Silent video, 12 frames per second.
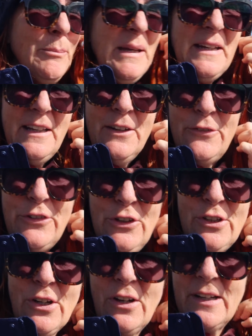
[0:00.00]
many of
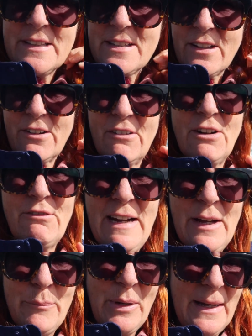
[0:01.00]
you guys are
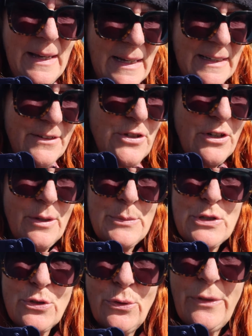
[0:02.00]
around my age and I'm
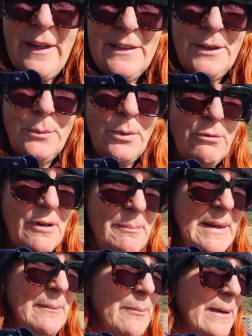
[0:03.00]
sure that you will
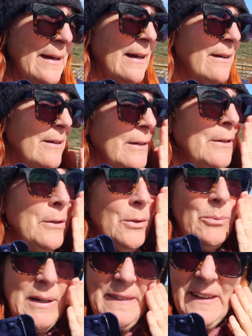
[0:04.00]
remember
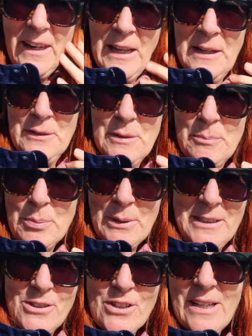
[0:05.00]
when the London
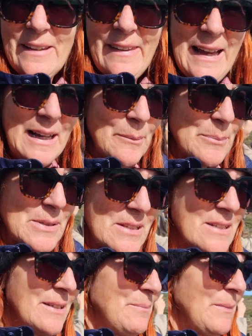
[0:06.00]
Bridge
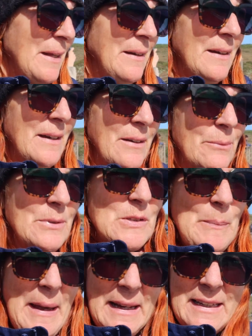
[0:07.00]
collapsed. It
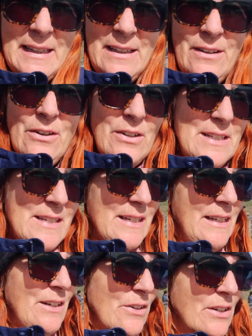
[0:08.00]
was back in
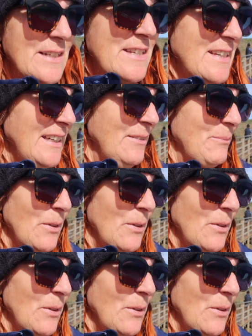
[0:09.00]
1990